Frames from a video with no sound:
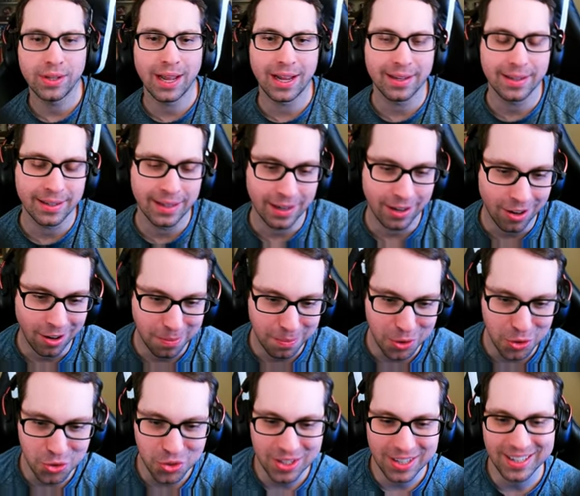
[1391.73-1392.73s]
That, yeah,
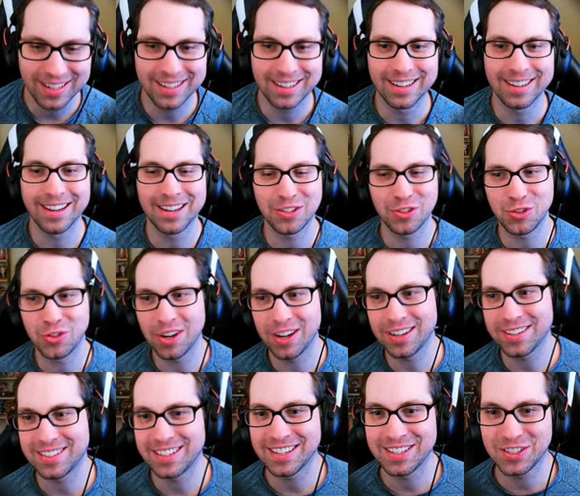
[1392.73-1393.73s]
almost yeah. in. As
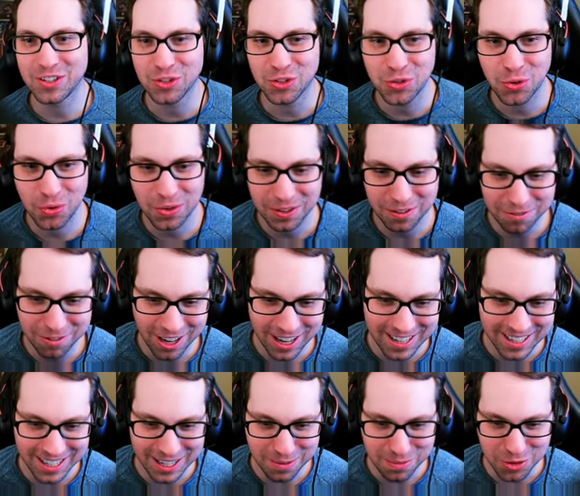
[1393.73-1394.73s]
John says, the story of
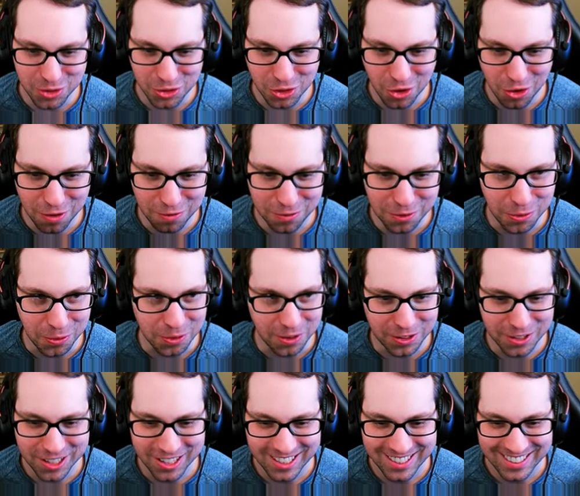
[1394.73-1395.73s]
Ryan Gamer's golf career.